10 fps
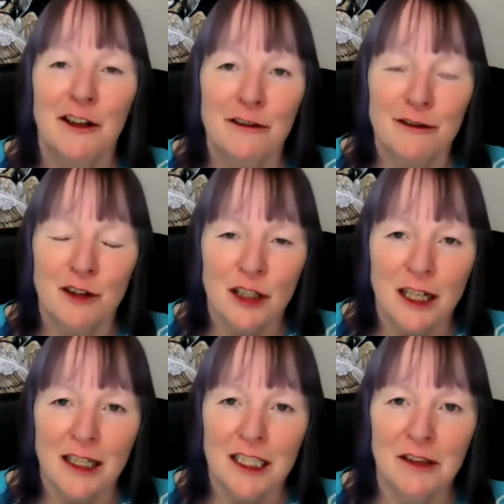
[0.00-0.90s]
for
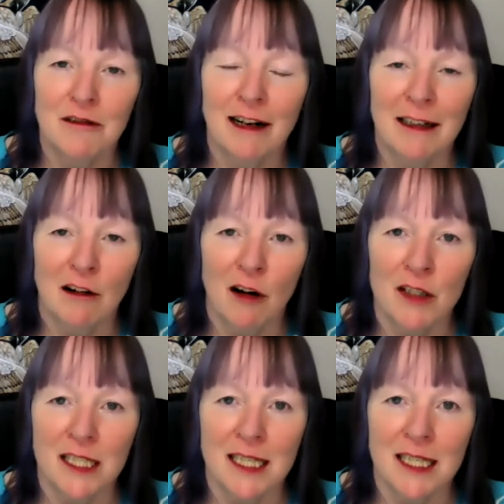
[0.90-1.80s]
Cardinal Grand
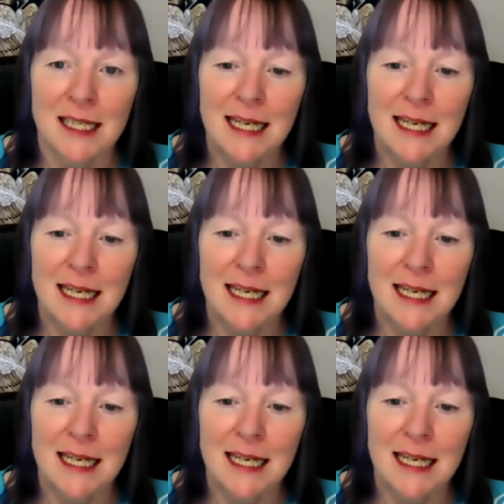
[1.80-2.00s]
Crosses